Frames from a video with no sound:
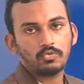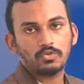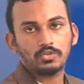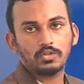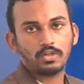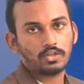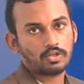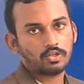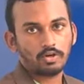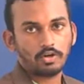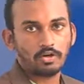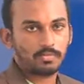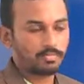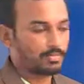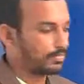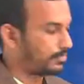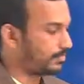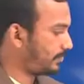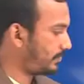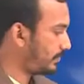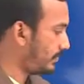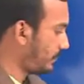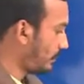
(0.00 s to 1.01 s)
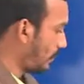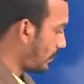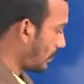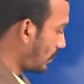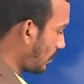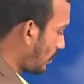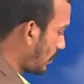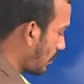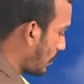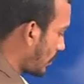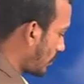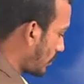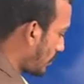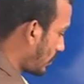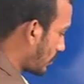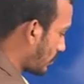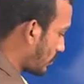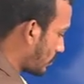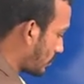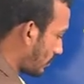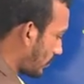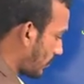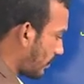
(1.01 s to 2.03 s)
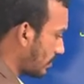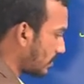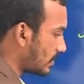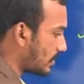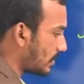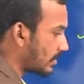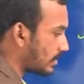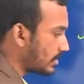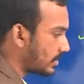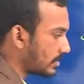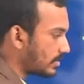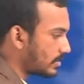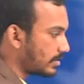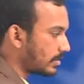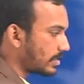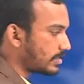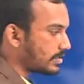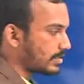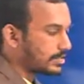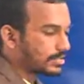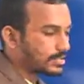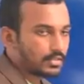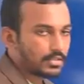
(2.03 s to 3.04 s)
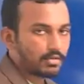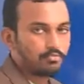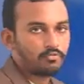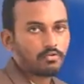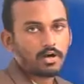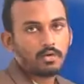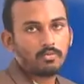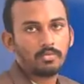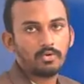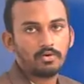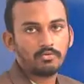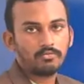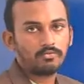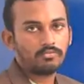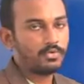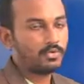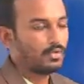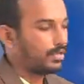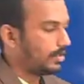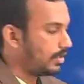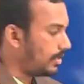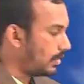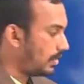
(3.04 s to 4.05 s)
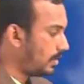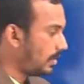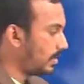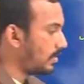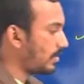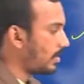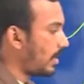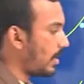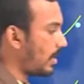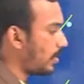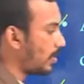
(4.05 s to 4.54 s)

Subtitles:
to the top. The next one is the surcharge is in the form of, here they are